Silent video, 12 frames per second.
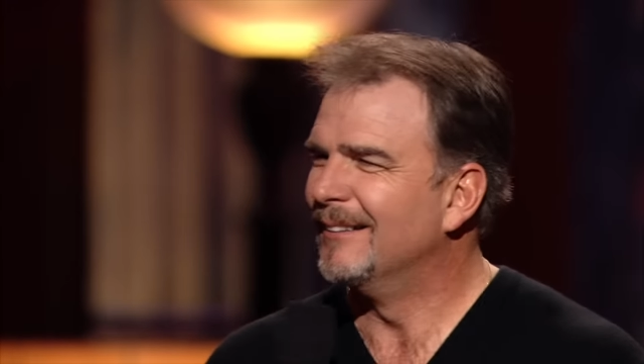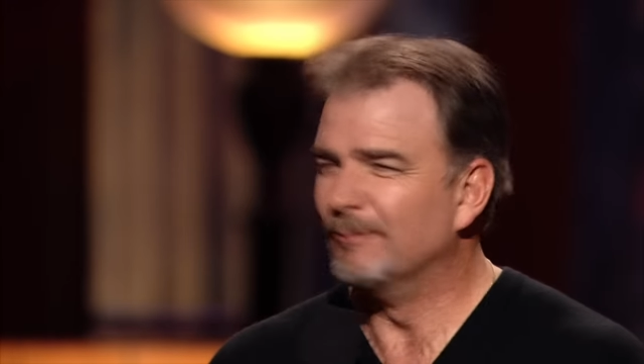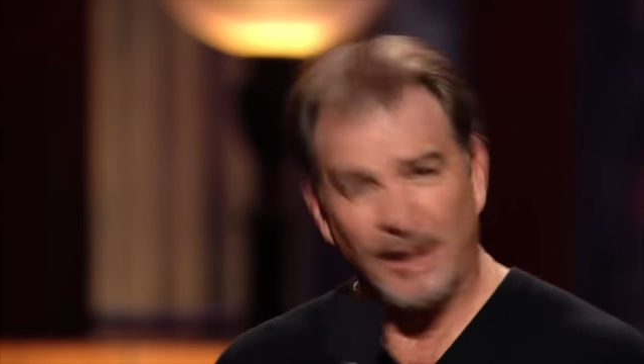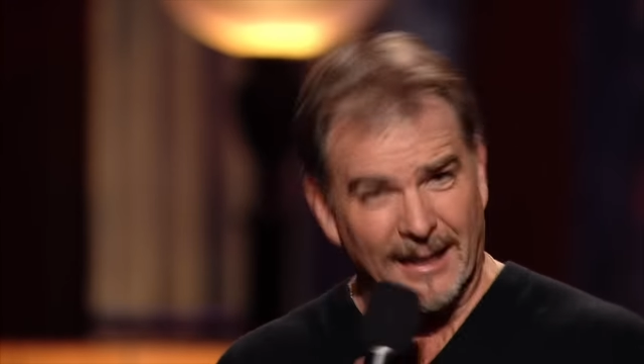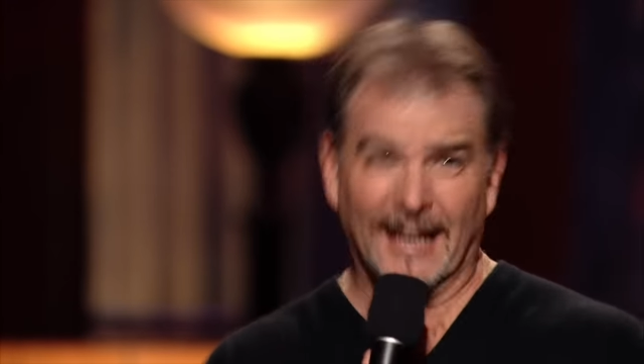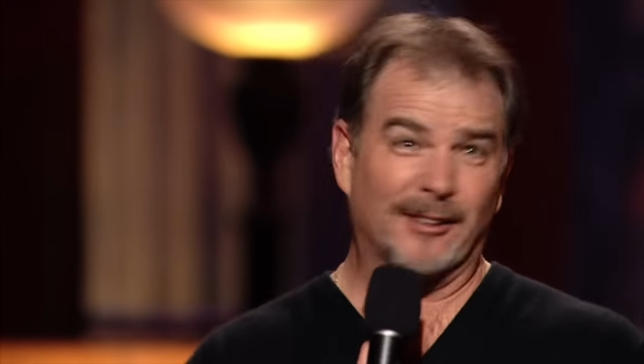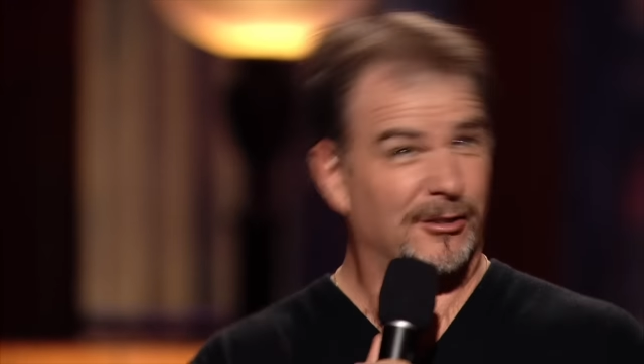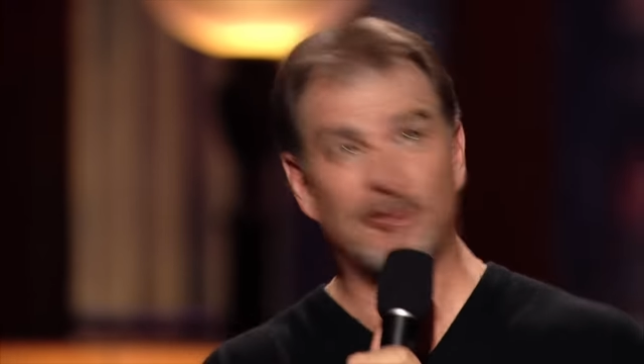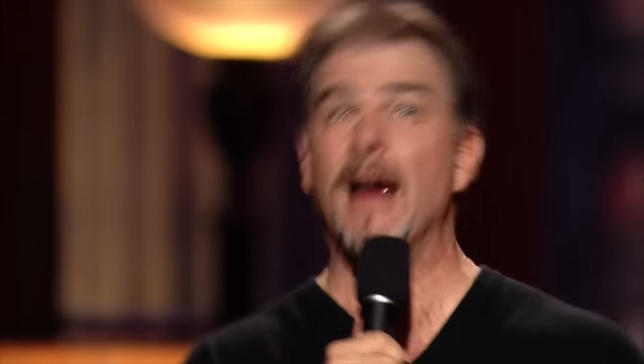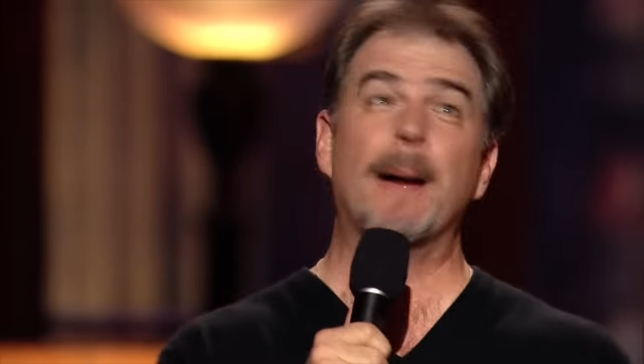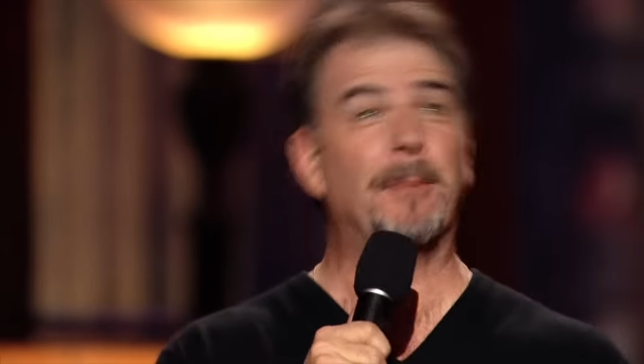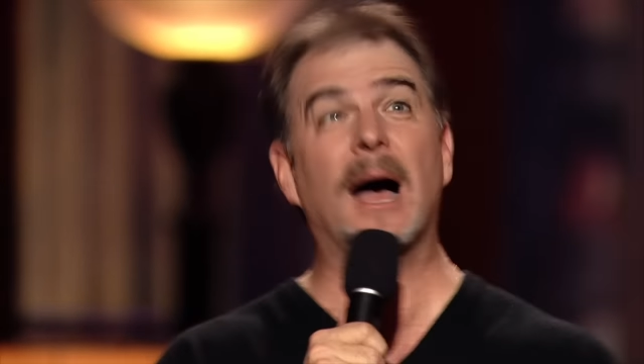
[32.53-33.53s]
but it's
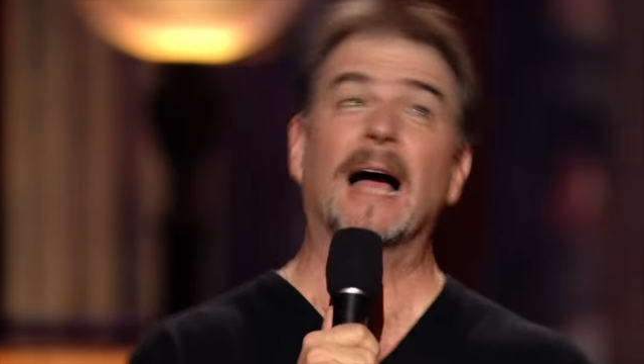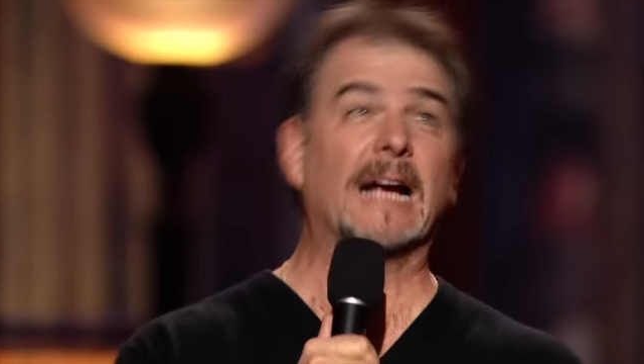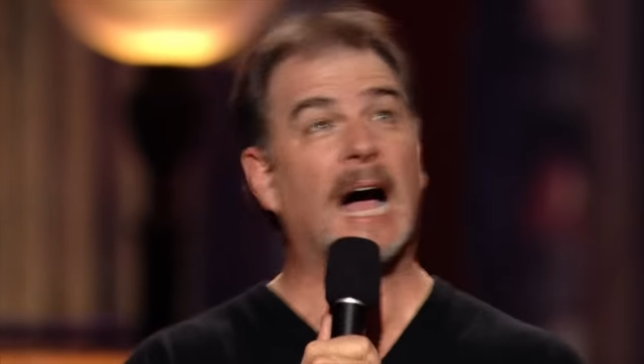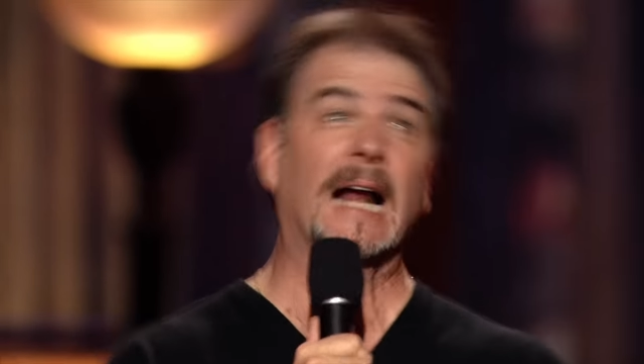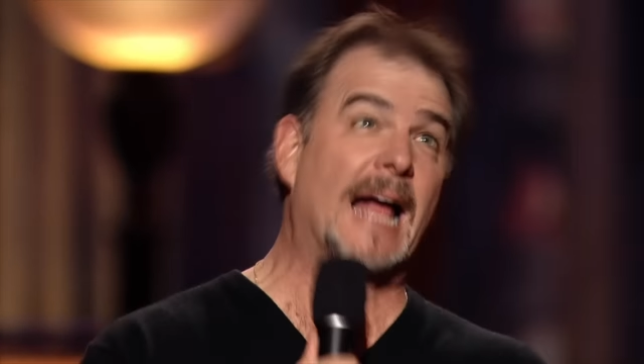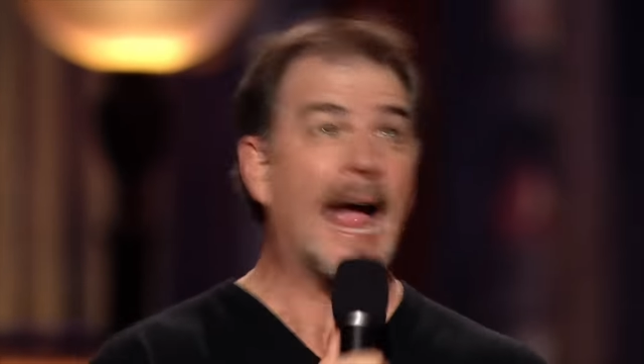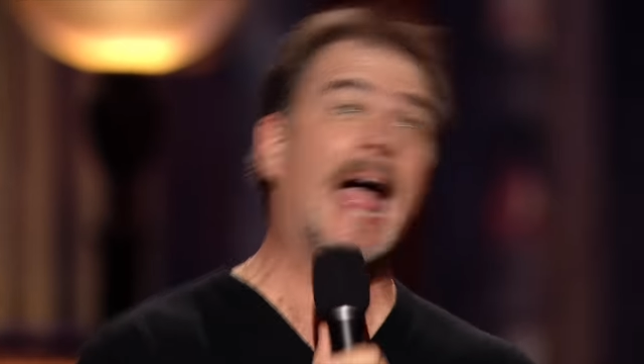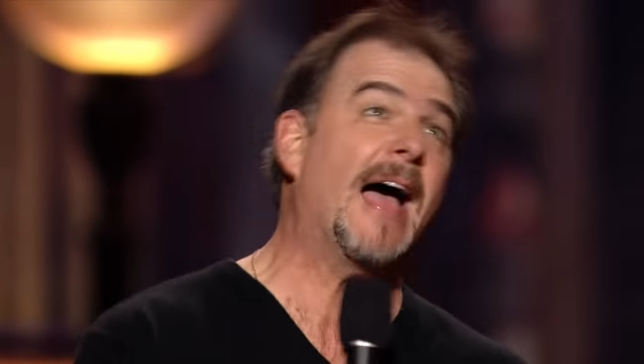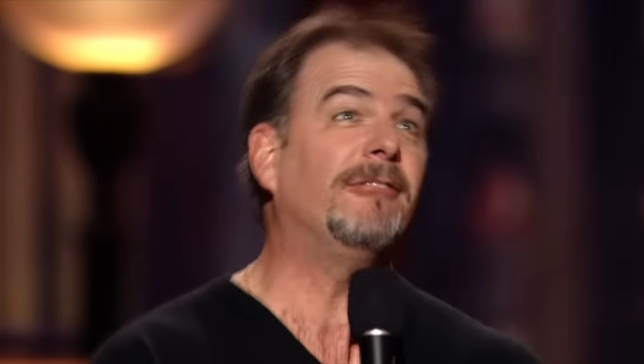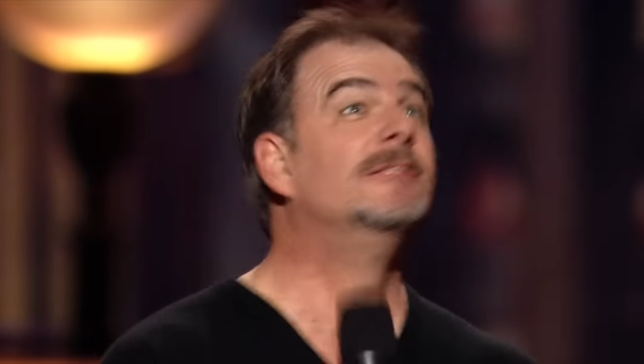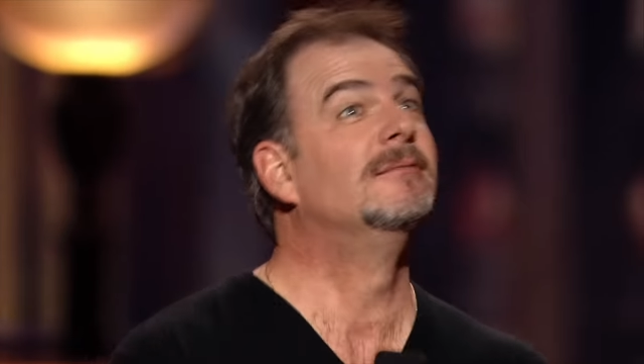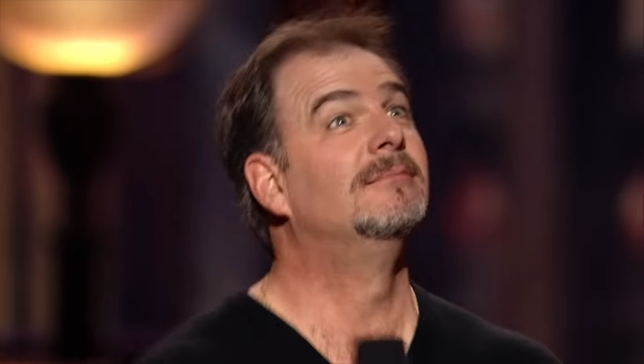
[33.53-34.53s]
crap I got to have.